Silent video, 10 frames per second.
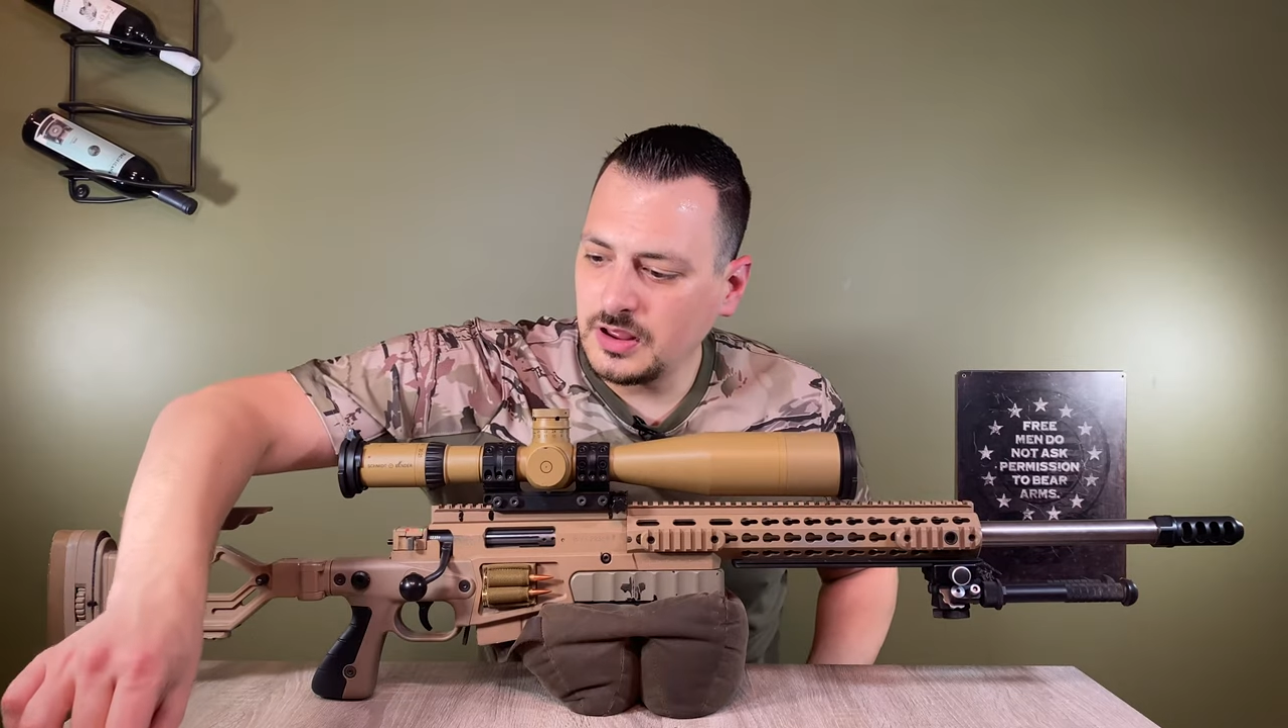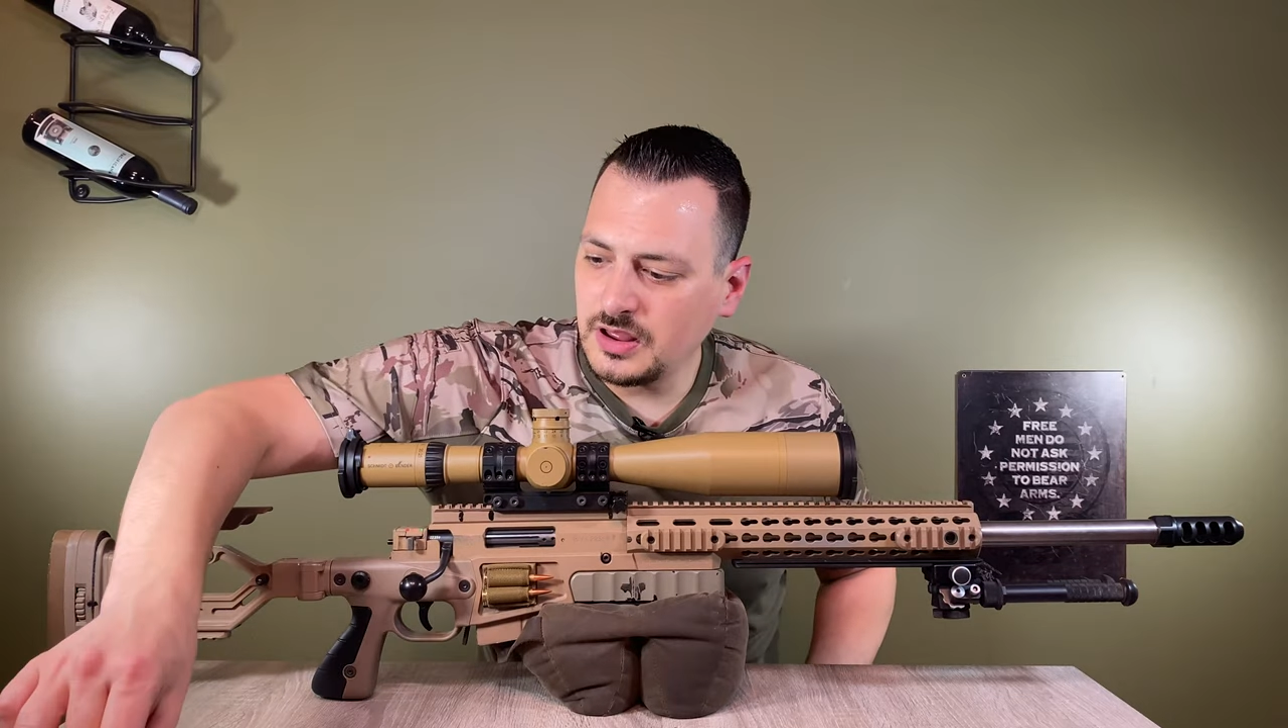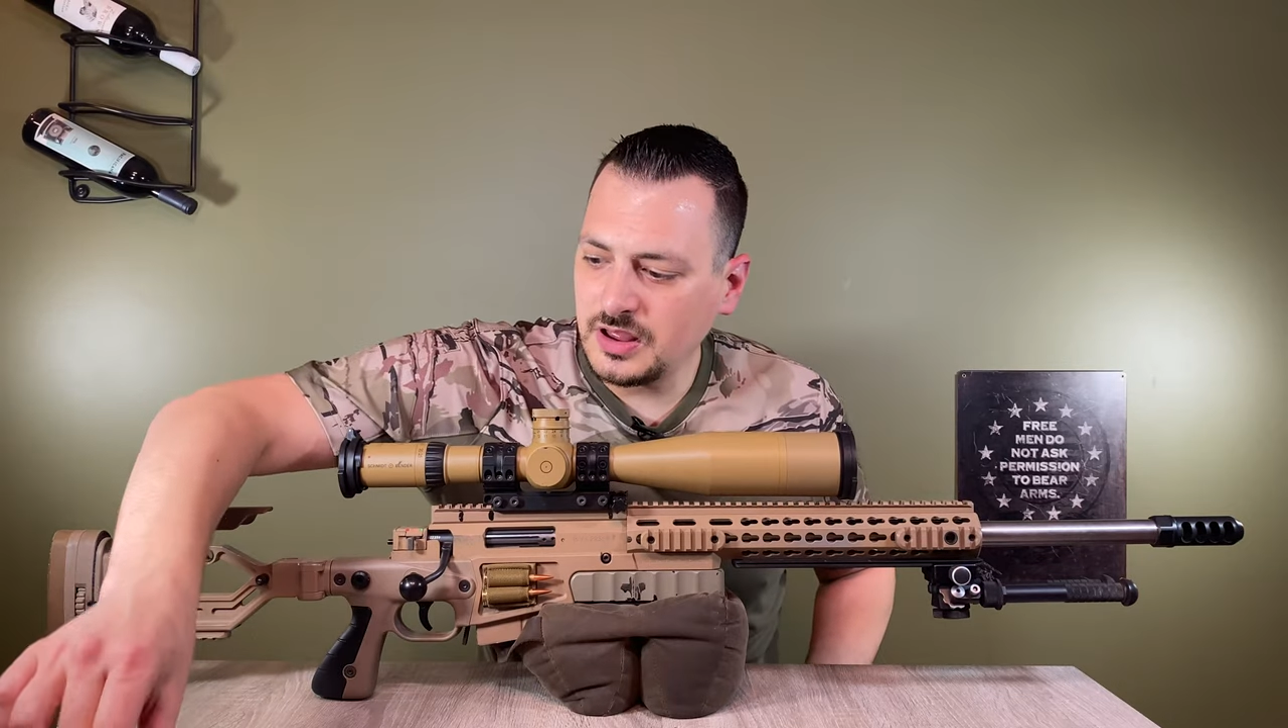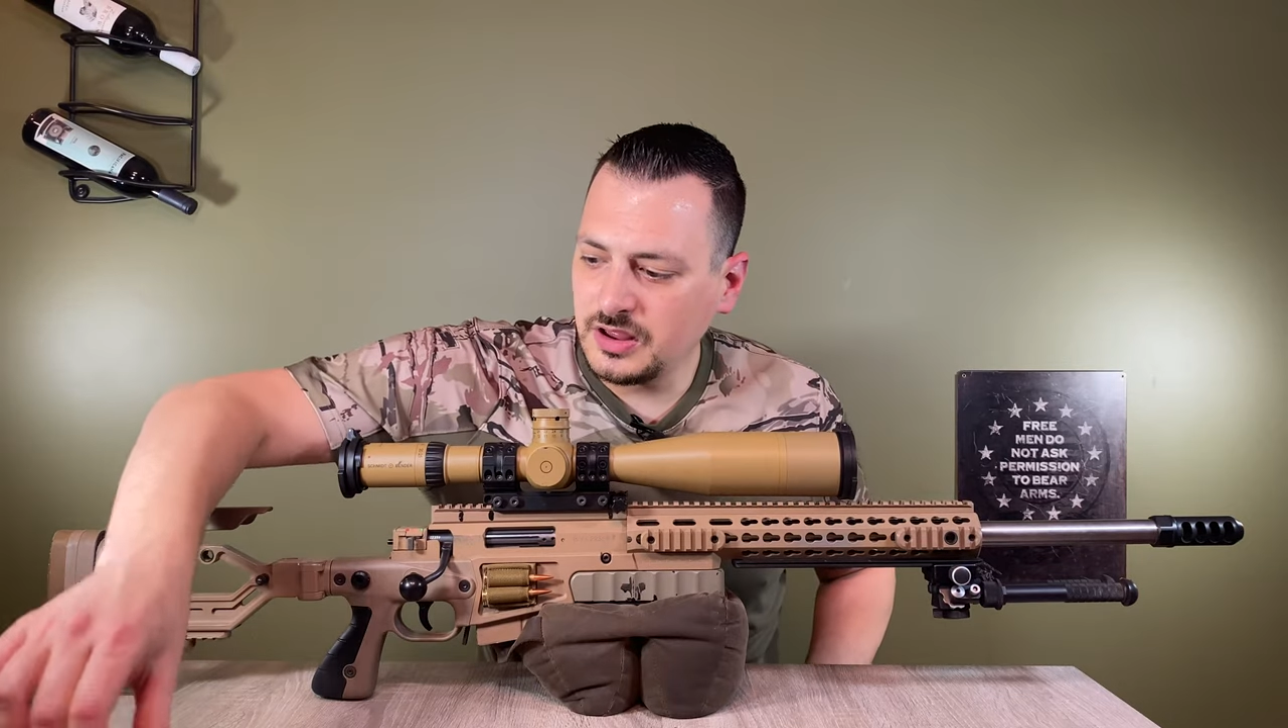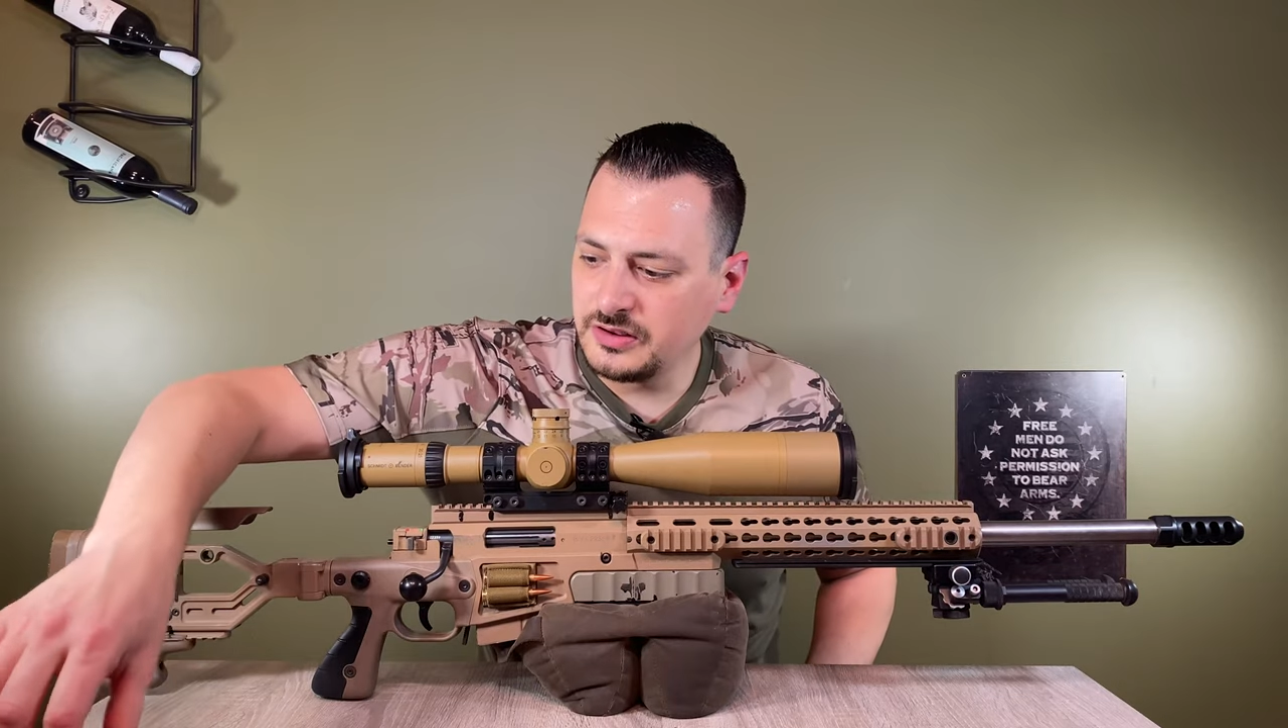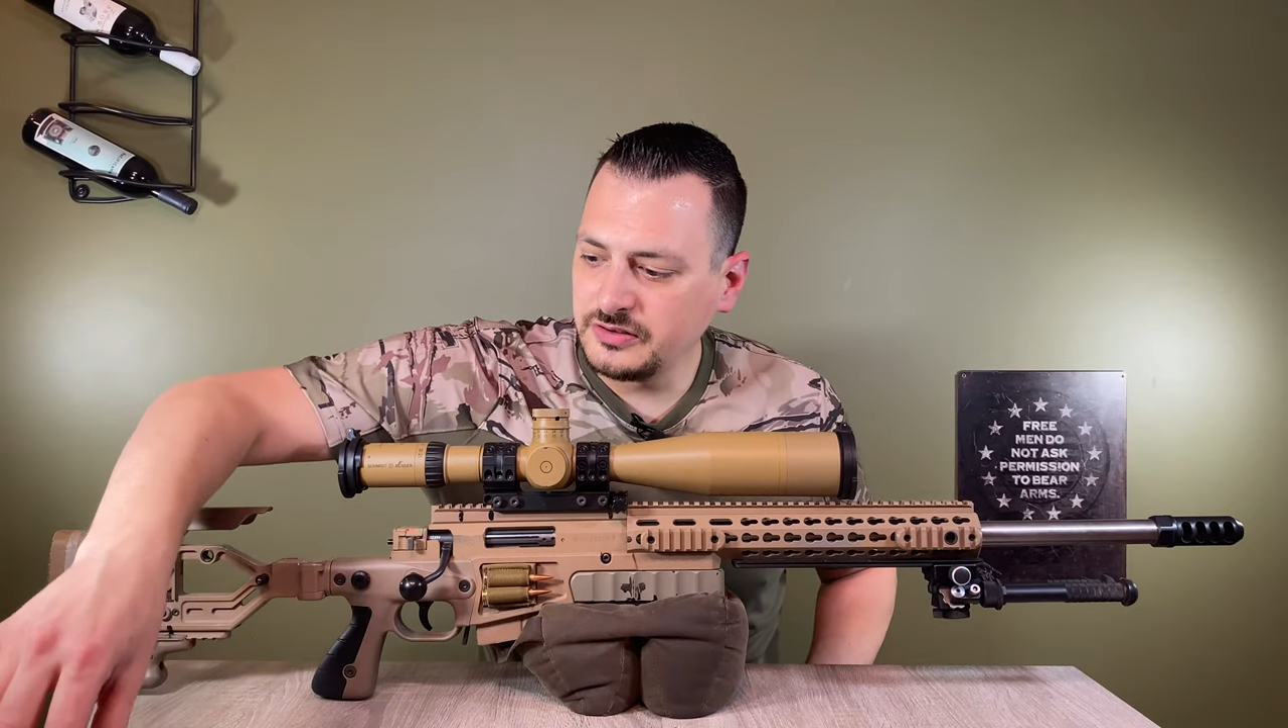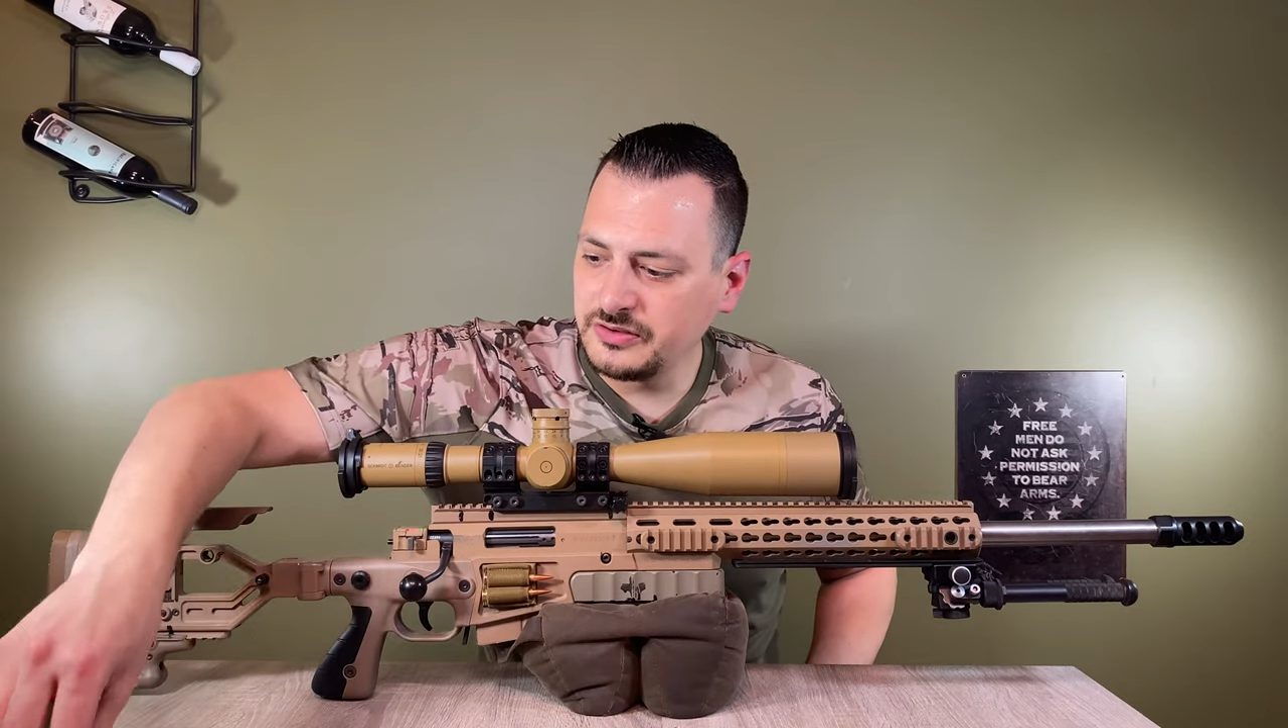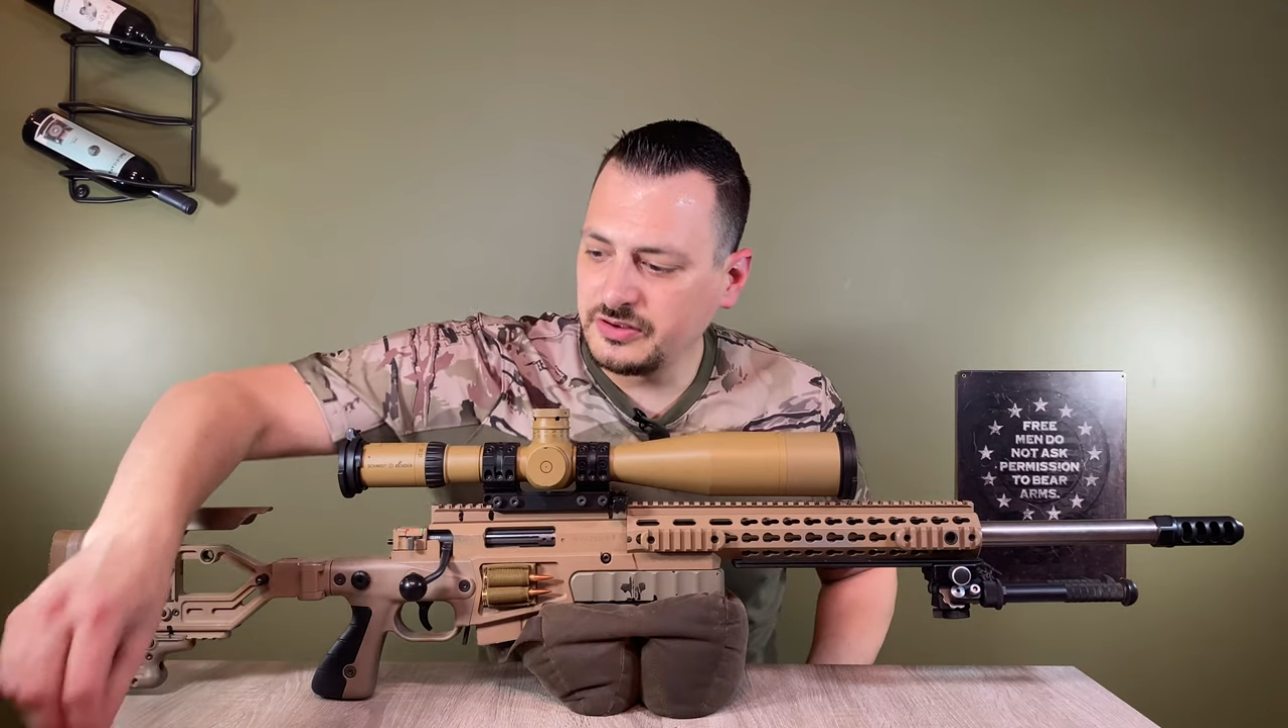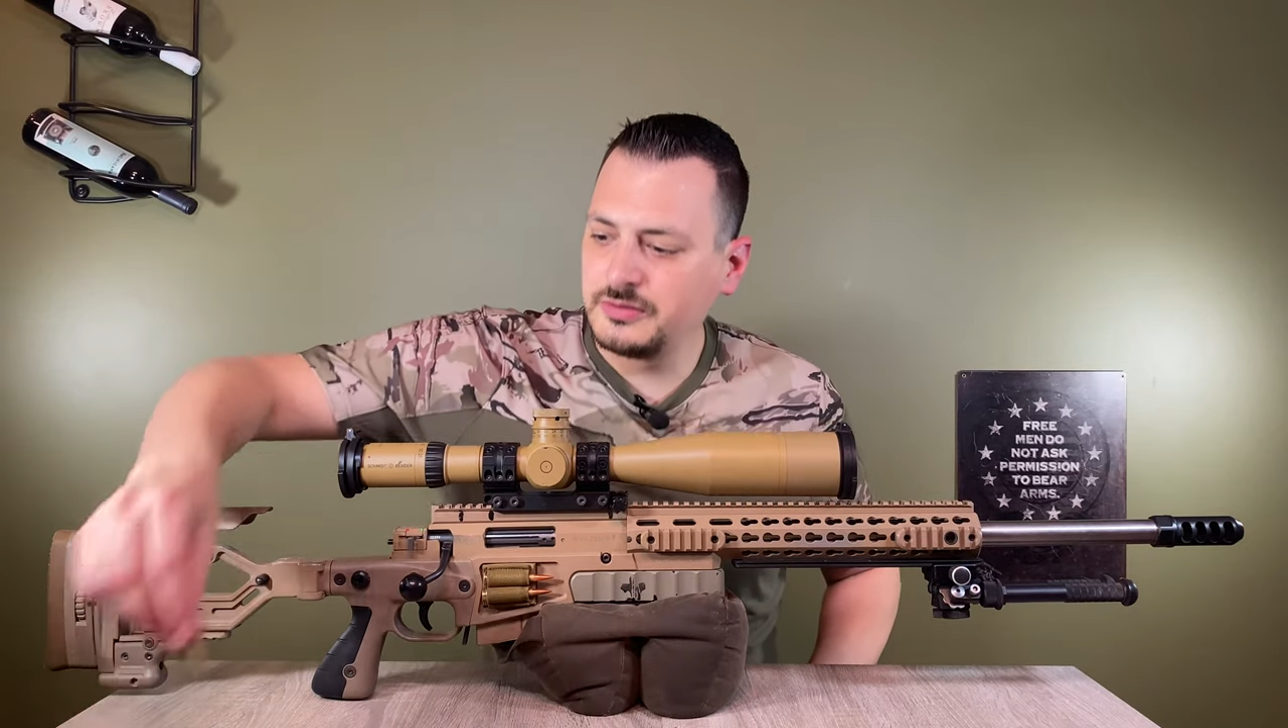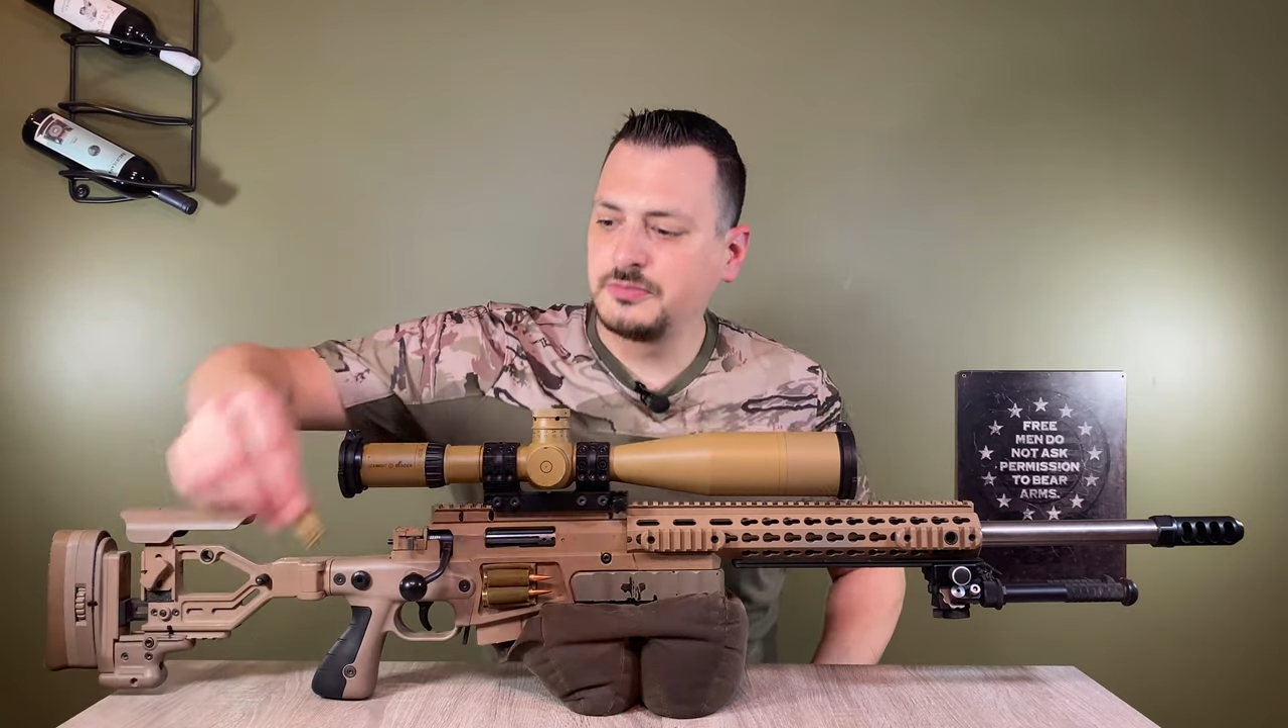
And